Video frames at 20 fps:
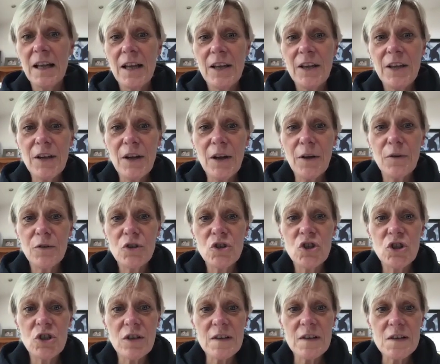You know,
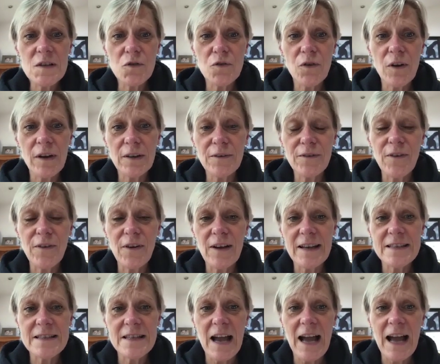just trying to
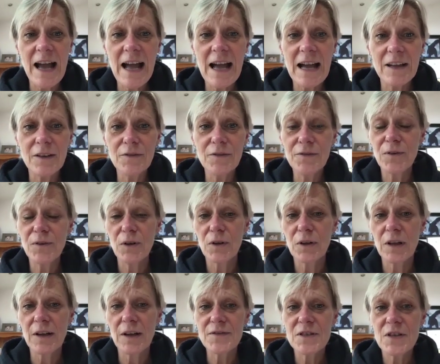find a handful of